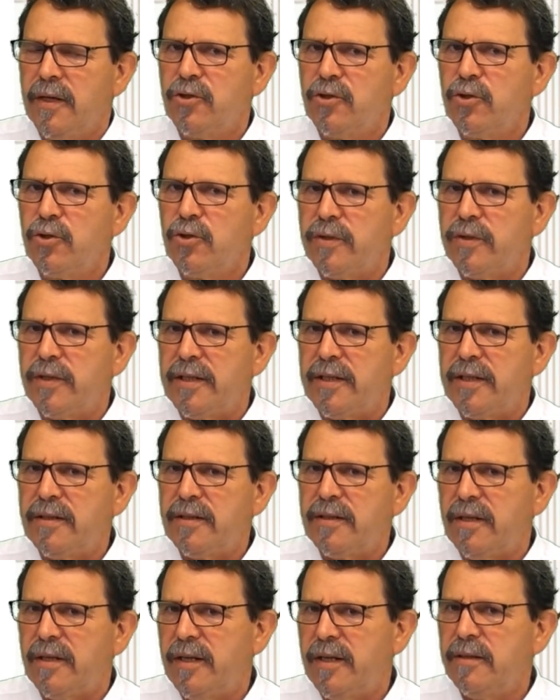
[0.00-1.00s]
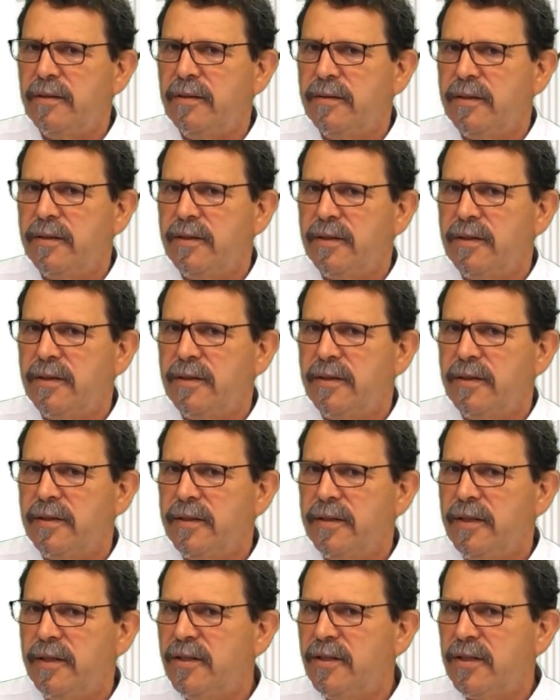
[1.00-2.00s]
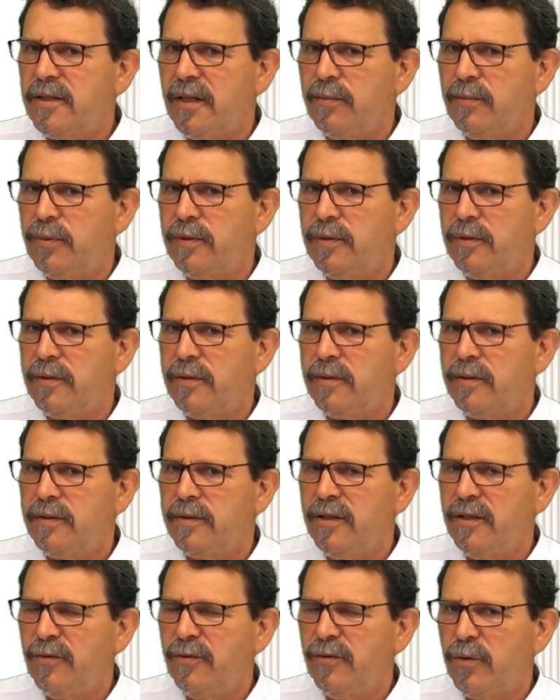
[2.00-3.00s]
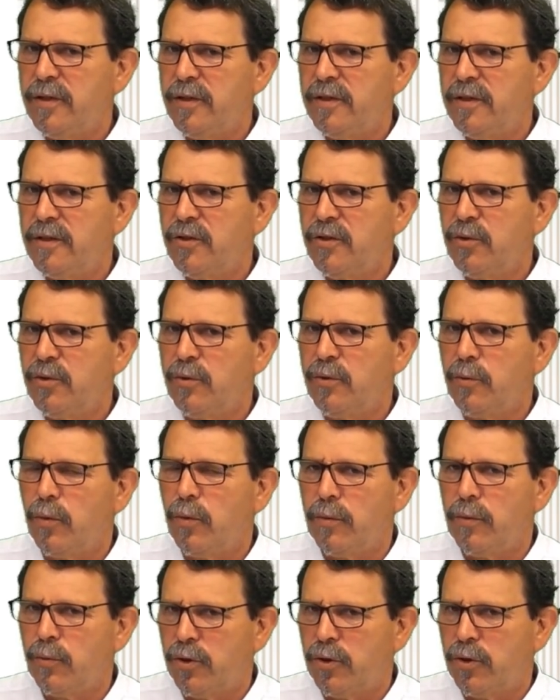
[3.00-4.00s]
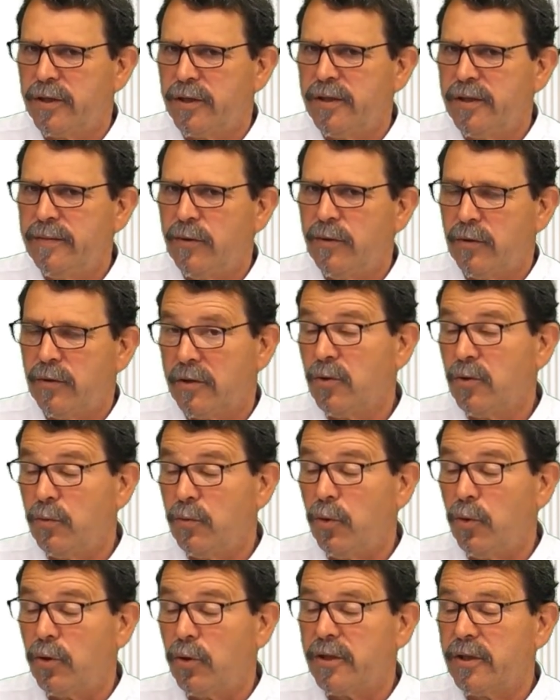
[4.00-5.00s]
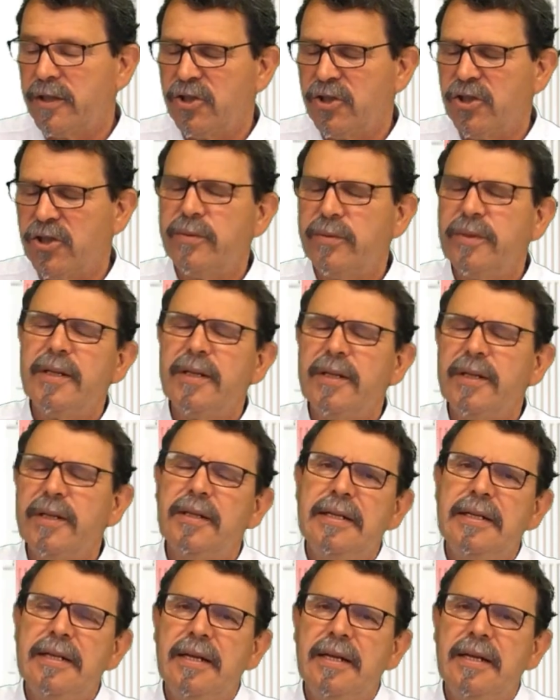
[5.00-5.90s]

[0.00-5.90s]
and due to that, air heats up different to warm water or to water in general.